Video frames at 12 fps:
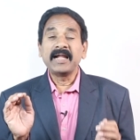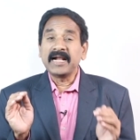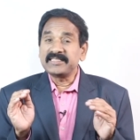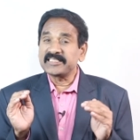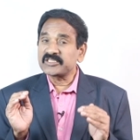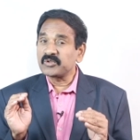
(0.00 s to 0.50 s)

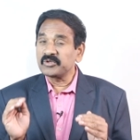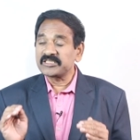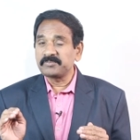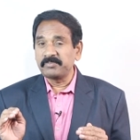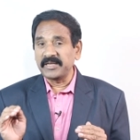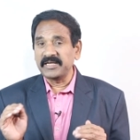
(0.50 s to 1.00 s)
At the
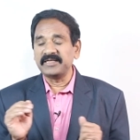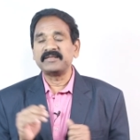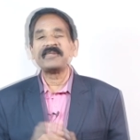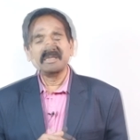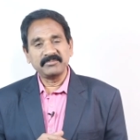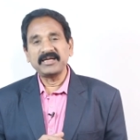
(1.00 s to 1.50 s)
slow speed,
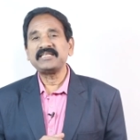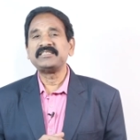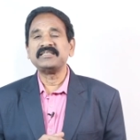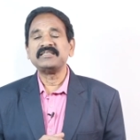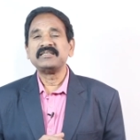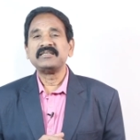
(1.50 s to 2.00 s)

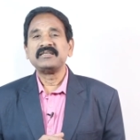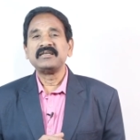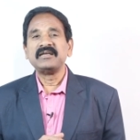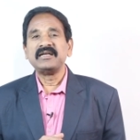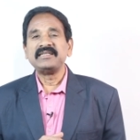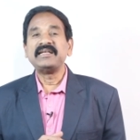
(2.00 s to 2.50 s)
imagine
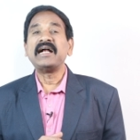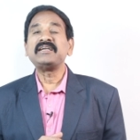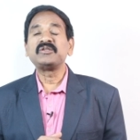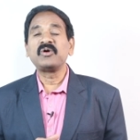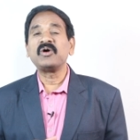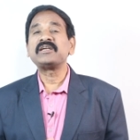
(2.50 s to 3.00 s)

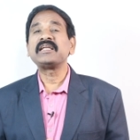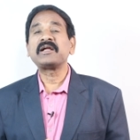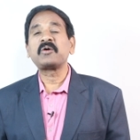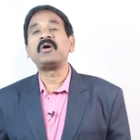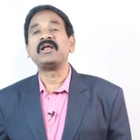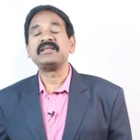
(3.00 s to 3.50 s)
Dad got a
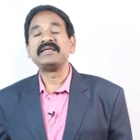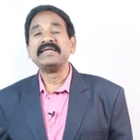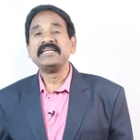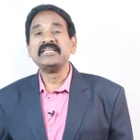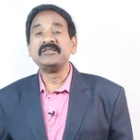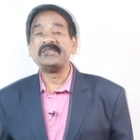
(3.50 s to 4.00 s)
call.
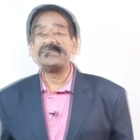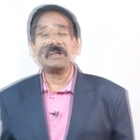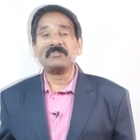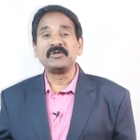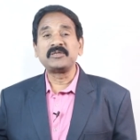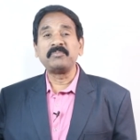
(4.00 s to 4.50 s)
He is
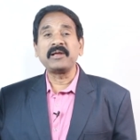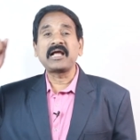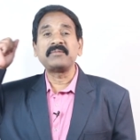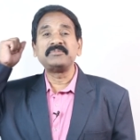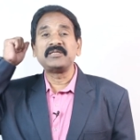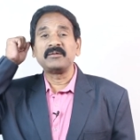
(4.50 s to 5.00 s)
able to
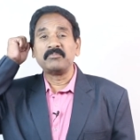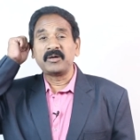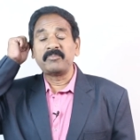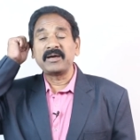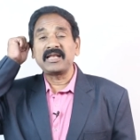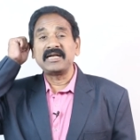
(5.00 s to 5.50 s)
pick up the
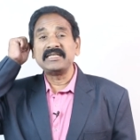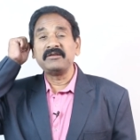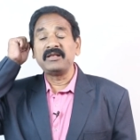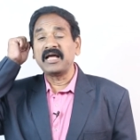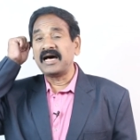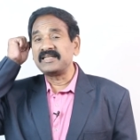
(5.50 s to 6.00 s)
mobile and he
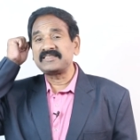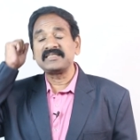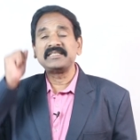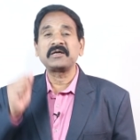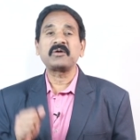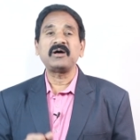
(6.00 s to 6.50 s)
will answer
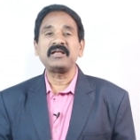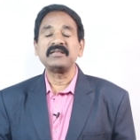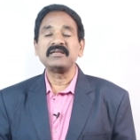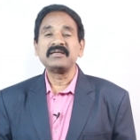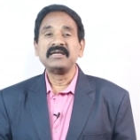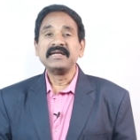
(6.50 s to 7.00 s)
the
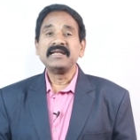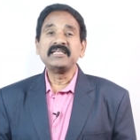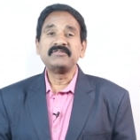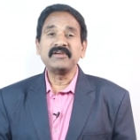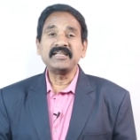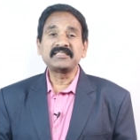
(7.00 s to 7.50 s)
call. He
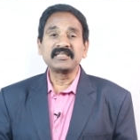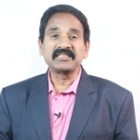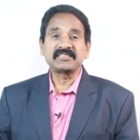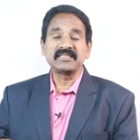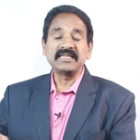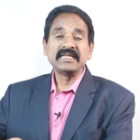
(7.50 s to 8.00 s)
is very
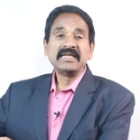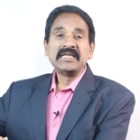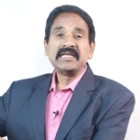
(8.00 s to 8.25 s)
thirsty.